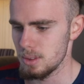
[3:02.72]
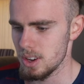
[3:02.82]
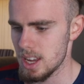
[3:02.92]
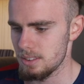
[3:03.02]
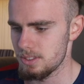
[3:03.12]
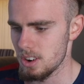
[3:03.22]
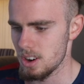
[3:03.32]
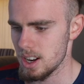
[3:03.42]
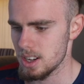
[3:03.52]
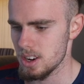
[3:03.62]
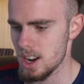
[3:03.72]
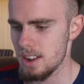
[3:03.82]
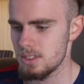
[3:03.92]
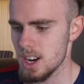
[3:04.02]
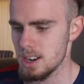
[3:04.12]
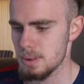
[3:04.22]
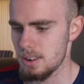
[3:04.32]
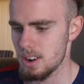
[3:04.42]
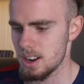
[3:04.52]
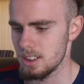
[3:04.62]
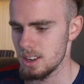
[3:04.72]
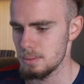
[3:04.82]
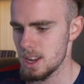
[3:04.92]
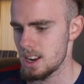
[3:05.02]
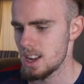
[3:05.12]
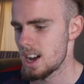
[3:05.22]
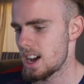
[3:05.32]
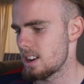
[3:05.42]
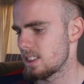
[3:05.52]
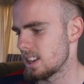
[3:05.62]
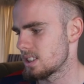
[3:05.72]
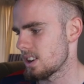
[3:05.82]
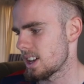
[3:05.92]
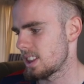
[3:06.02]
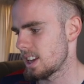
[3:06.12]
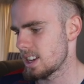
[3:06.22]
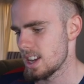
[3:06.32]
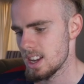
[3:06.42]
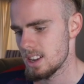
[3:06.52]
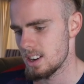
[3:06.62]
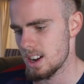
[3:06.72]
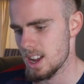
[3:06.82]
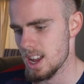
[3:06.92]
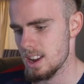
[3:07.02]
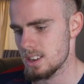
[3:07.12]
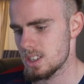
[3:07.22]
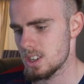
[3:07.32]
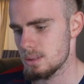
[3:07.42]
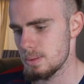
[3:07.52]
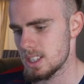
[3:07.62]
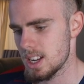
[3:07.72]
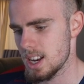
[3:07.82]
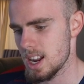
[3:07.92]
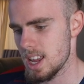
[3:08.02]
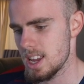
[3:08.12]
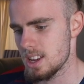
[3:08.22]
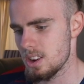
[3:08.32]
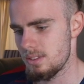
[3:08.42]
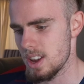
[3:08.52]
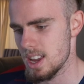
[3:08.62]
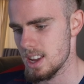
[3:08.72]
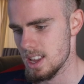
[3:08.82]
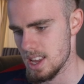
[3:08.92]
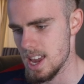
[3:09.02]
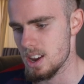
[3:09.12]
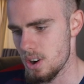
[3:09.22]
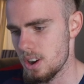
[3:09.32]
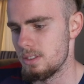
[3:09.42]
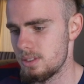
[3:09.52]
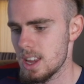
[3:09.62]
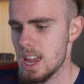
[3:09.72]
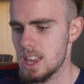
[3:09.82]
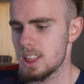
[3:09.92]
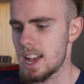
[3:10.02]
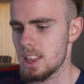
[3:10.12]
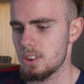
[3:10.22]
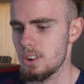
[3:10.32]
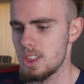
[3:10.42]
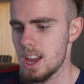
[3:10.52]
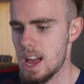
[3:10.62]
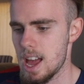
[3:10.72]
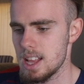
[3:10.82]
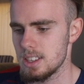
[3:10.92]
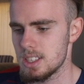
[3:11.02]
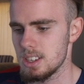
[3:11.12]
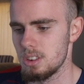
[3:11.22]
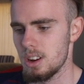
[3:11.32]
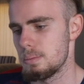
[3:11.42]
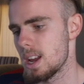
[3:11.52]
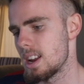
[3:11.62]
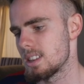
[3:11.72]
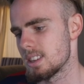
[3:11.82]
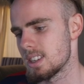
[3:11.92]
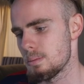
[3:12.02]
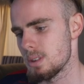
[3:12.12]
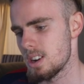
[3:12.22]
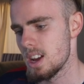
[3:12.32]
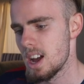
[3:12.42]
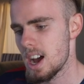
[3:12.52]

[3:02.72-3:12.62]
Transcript: looking for it. Could I have changed my run a little bit? I don't think so. I think, you know, it's just mishit. He could have hit that through there and still not been intercepted.